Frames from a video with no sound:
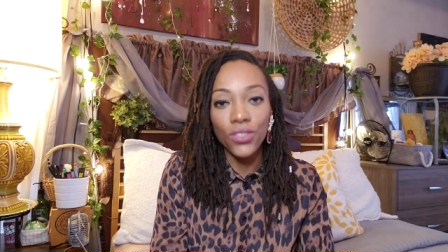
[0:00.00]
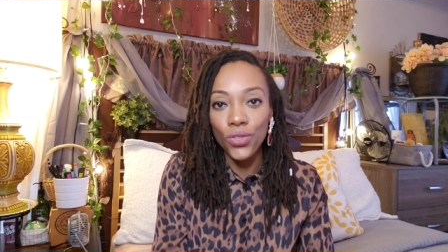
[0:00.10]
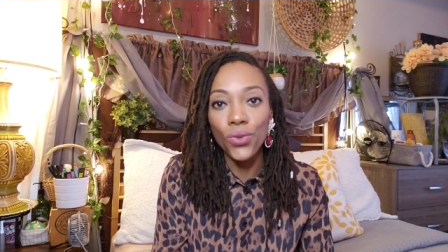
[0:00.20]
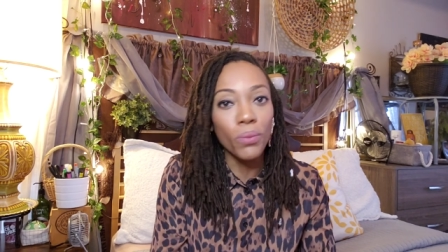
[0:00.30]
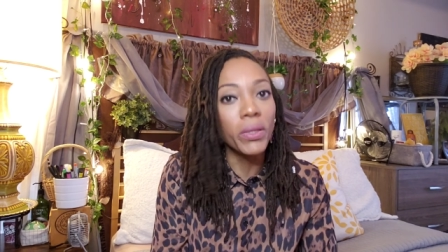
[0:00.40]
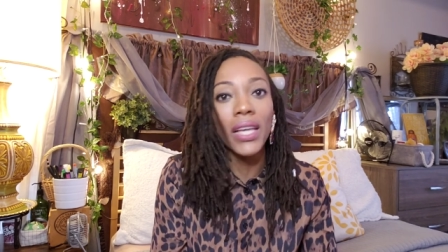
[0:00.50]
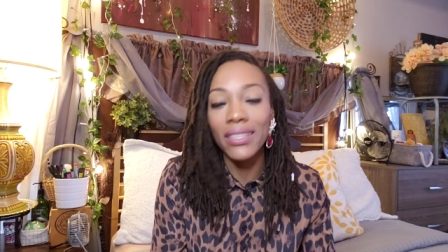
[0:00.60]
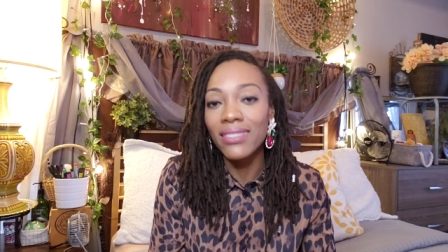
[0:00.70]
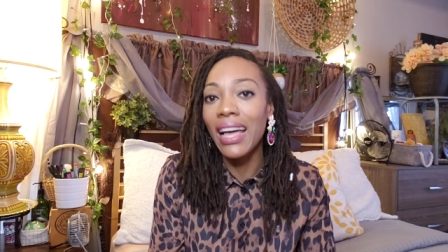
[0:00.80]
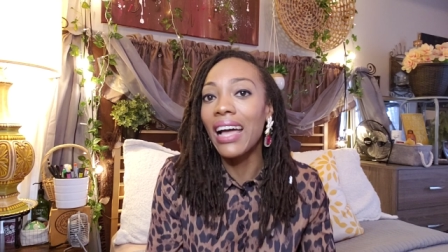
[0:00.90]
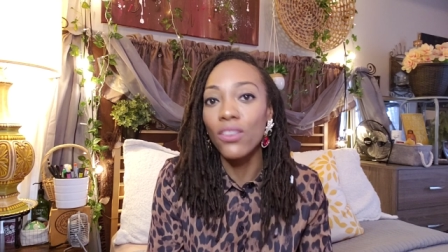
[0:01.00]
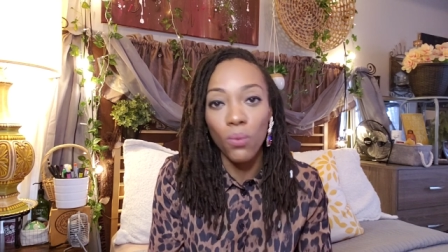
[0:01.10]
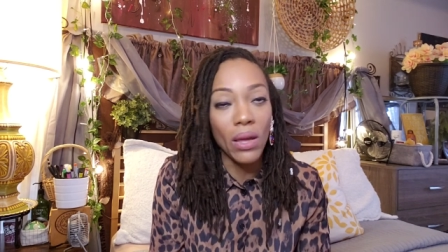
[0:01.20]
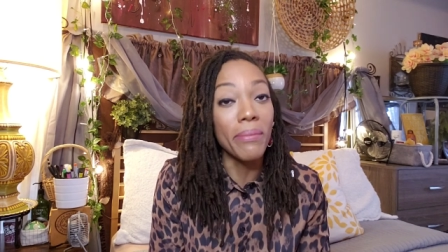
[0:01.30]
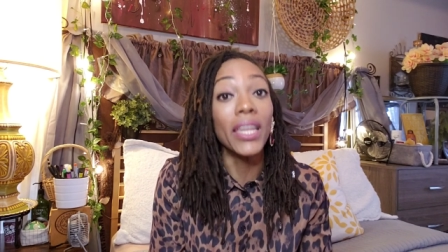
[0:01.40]
to plus size
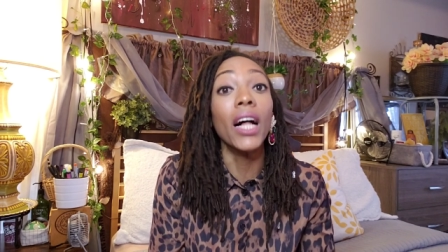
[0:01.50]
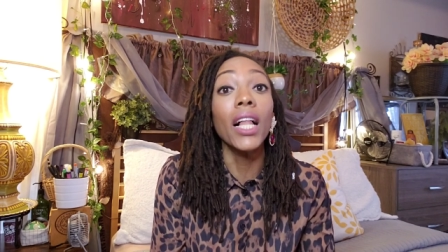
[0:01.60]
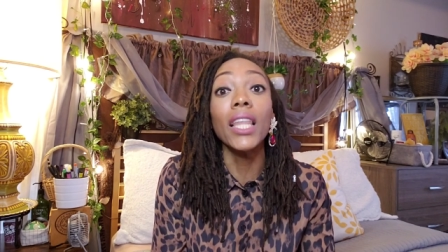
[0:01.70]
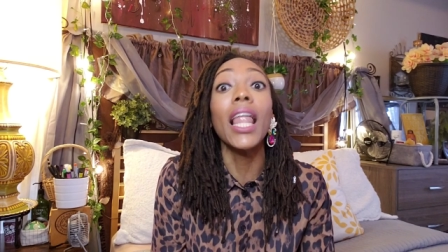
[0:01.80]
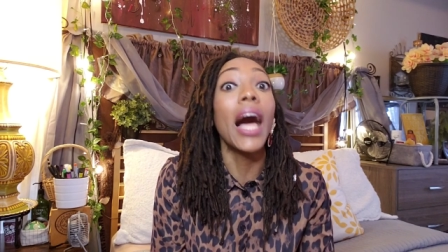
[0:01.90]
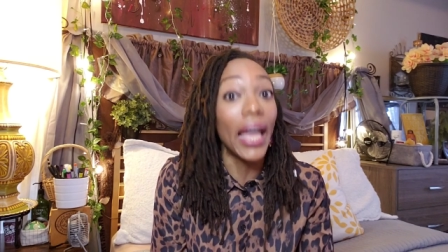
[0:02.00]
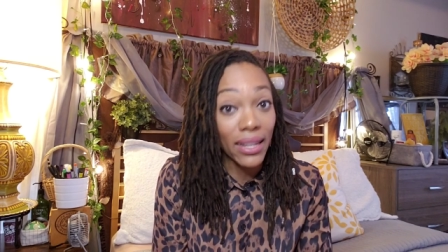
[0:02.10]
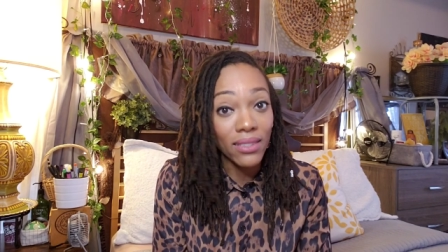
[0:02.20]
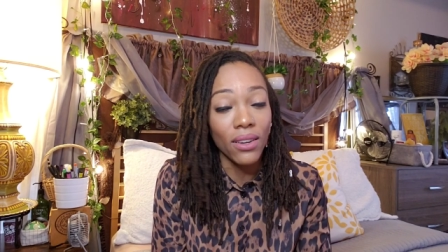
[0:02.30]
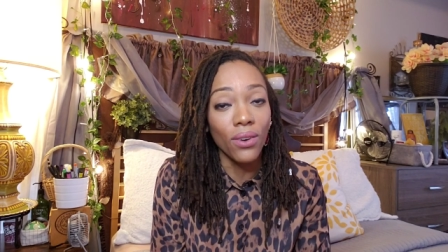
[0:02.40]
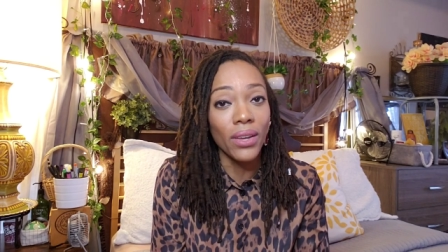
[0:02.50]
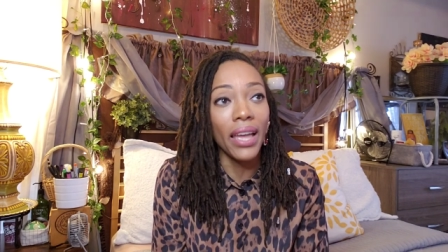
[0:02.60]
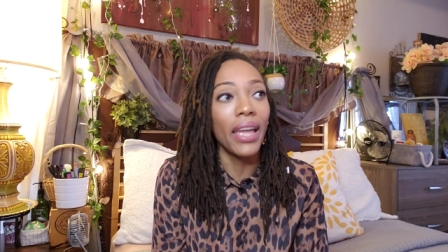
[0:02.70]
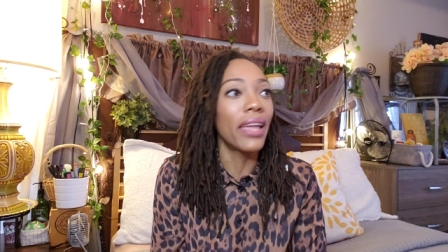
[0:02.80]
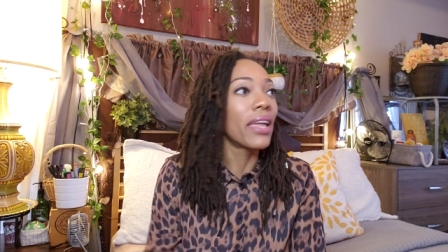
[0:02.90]
women. A lot,
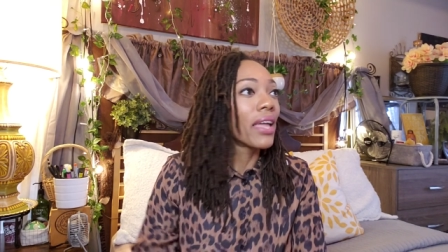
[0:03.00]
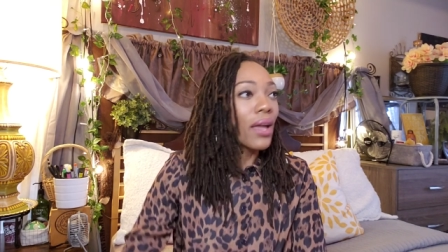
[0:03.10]
okay?